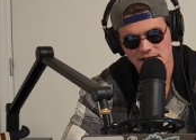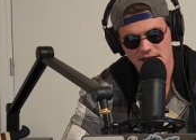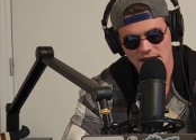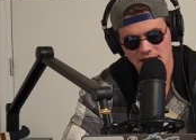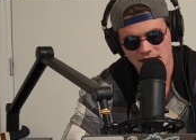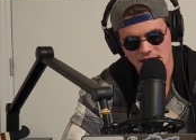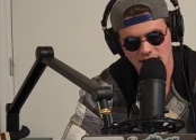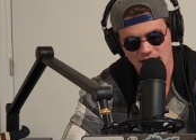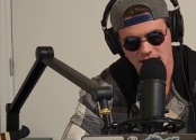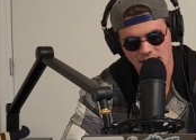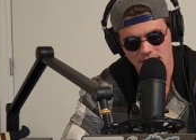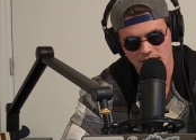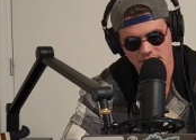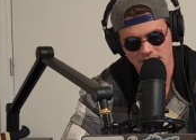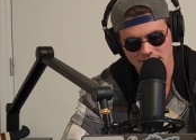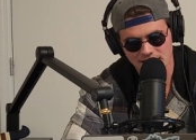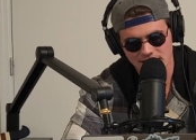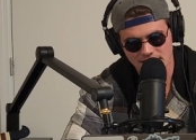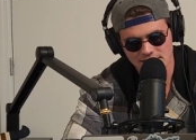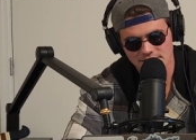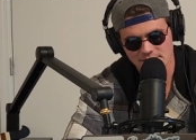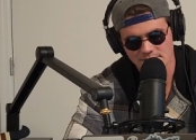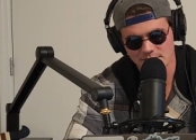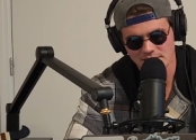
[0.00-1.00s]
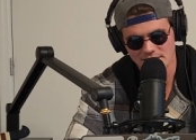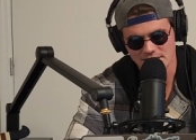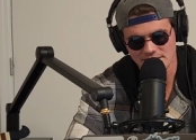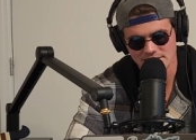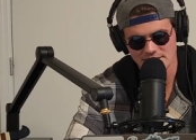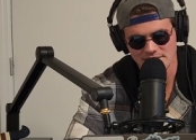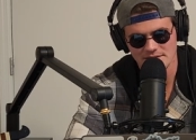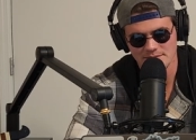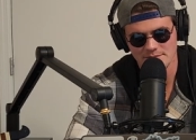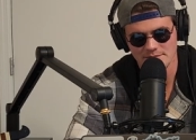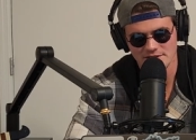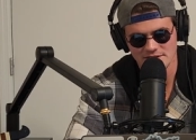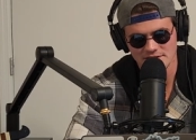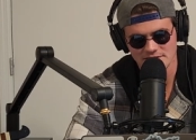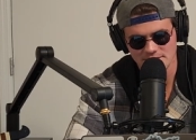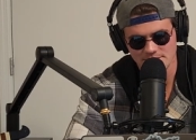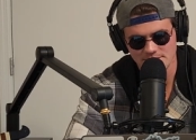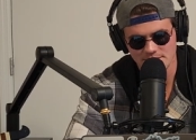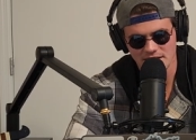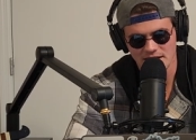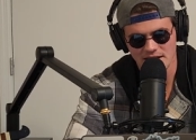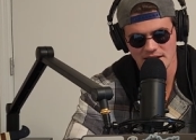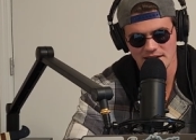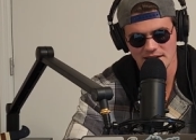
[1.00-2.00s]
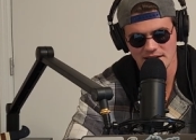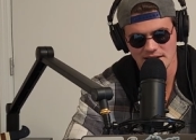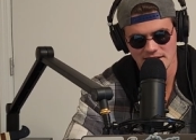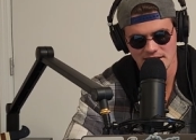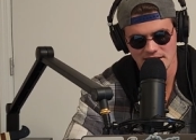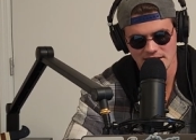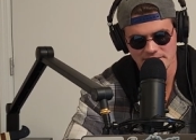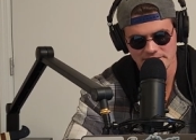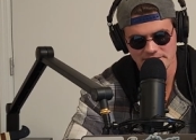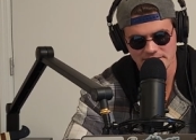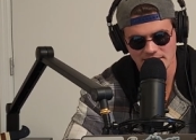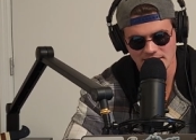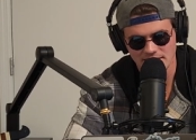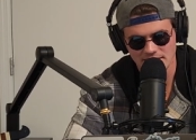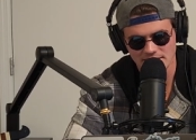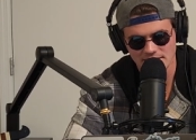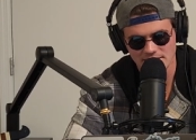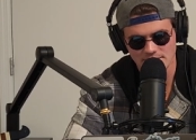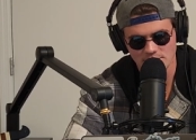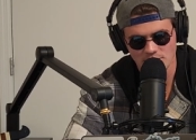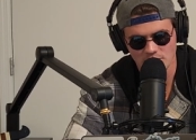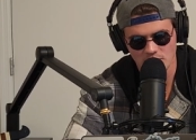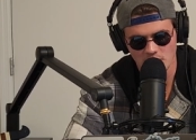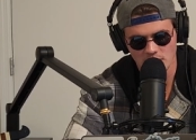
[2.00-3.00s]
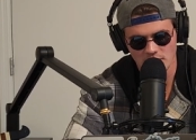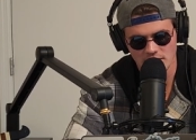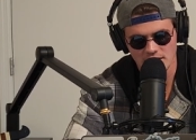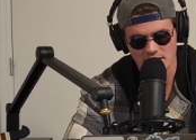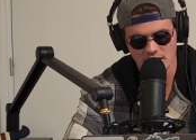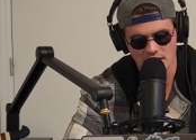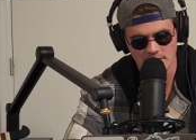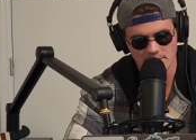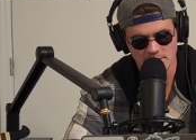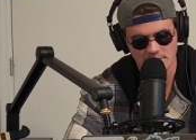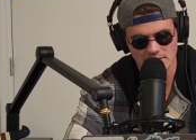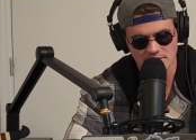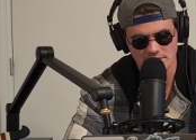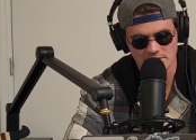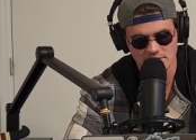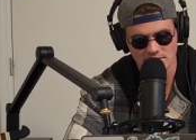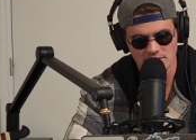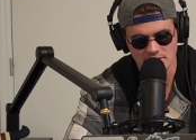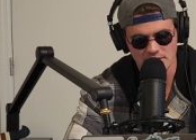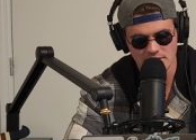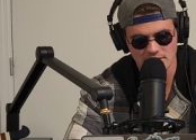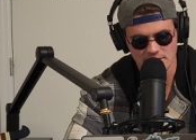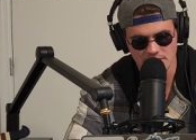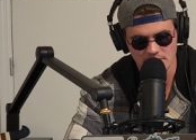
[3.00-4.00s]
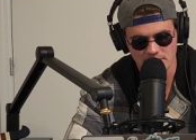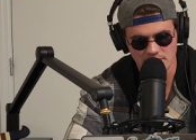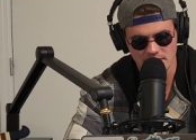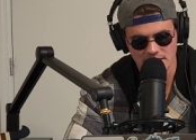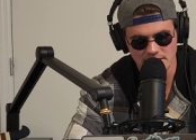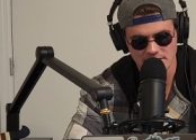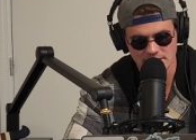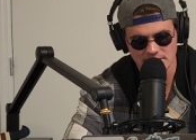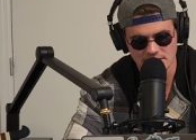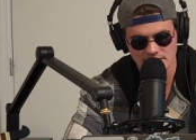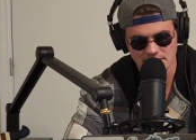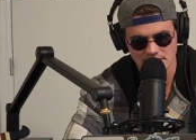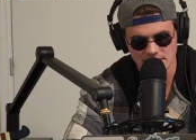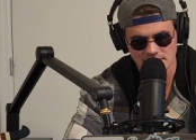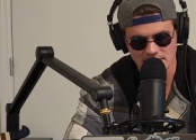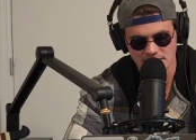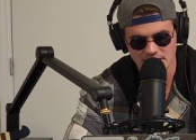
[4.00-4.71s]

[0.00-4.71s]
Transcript: a guy wrote that to me some years back, and I found it more comical than romantic.